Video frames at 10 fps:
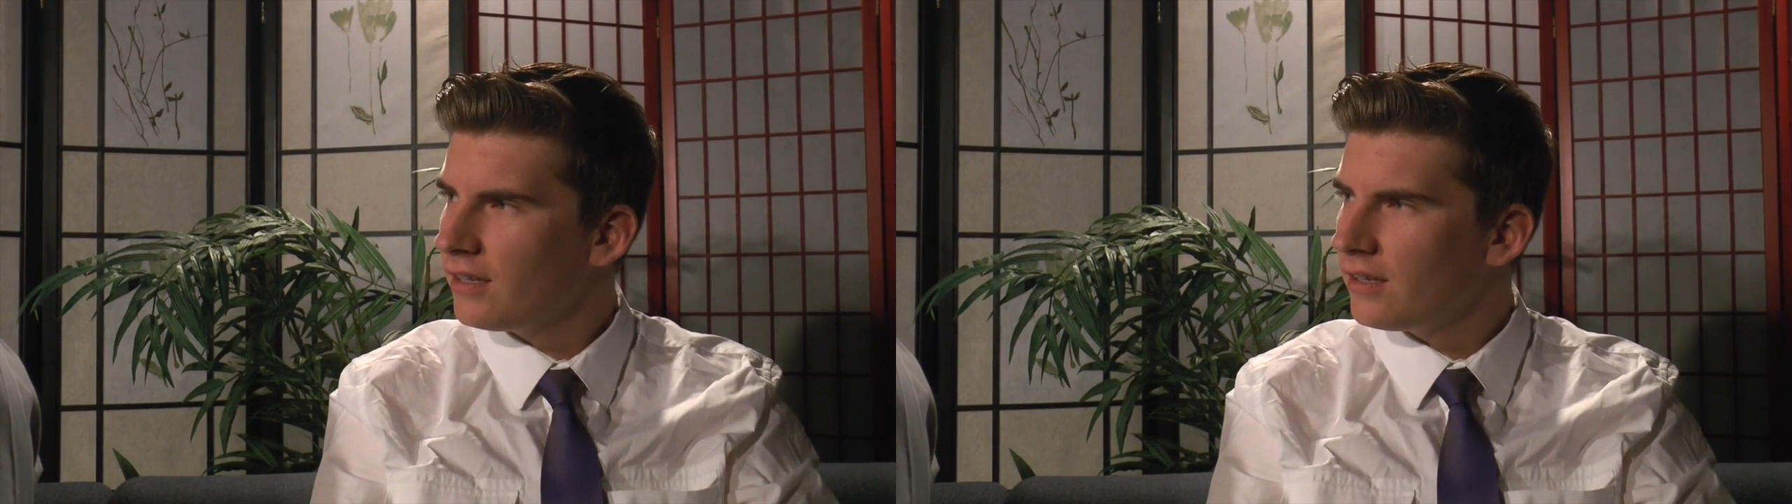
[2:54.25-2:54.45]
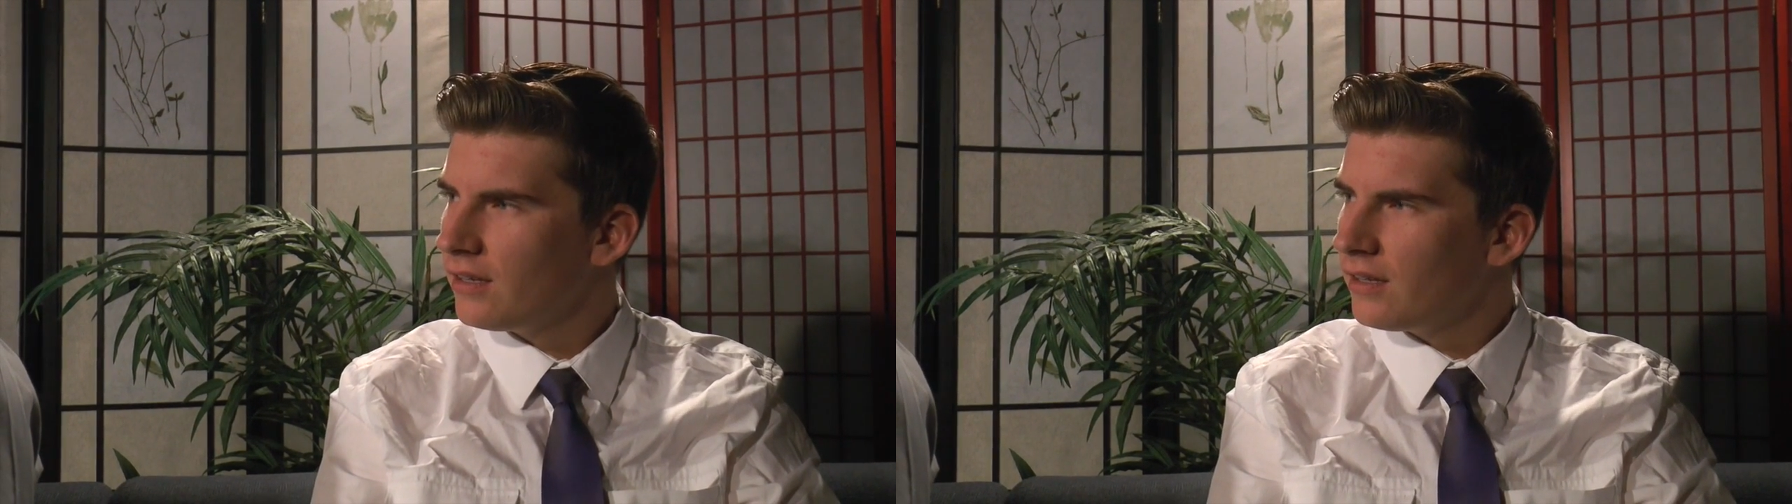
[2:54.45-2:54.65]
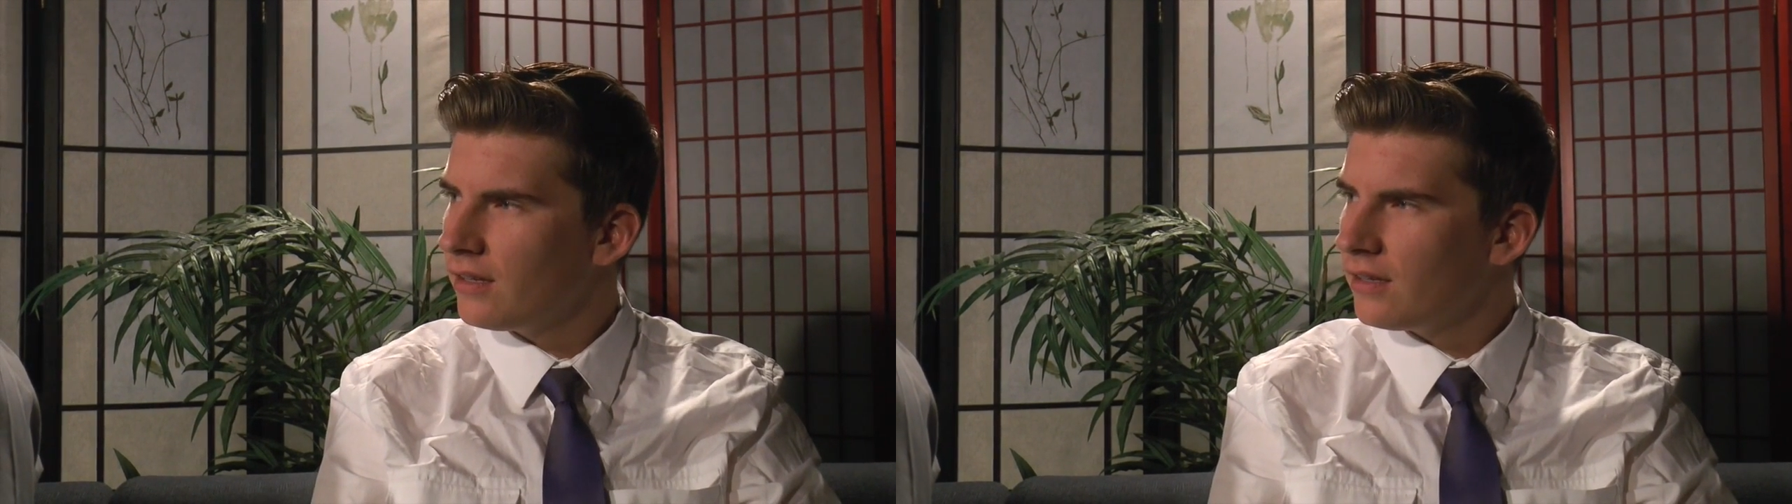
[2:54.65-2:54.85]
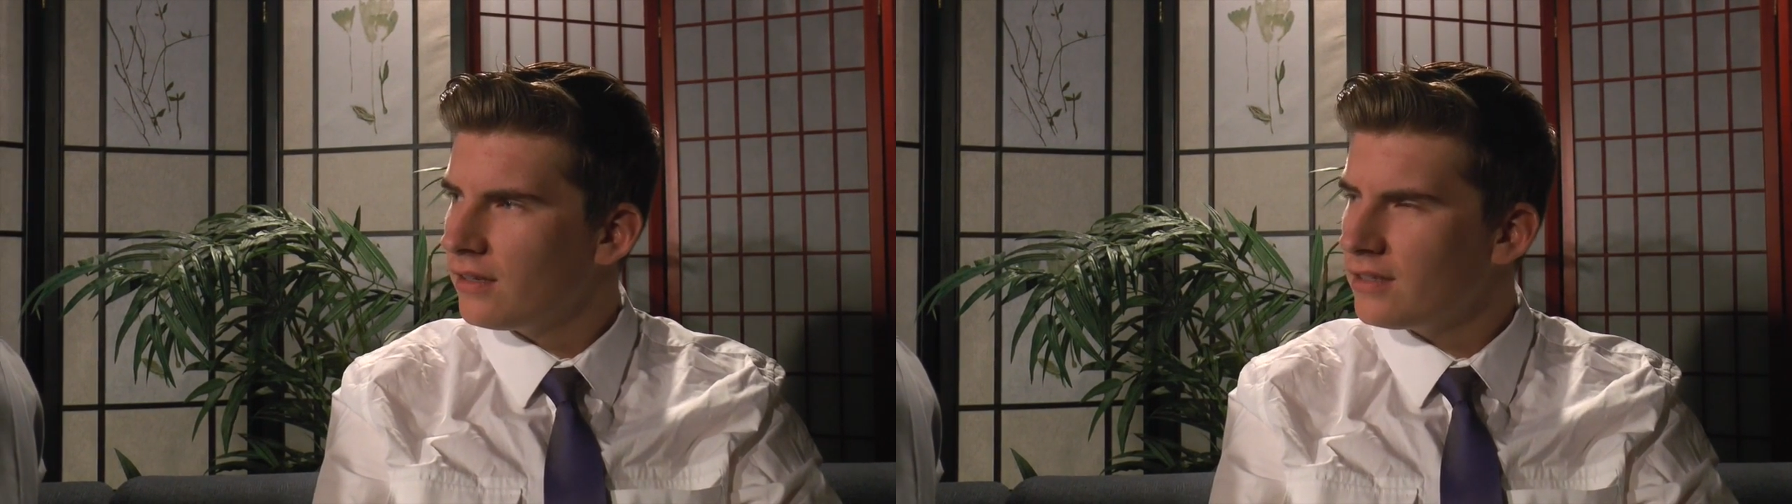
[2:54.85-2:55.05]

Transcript: Exactly.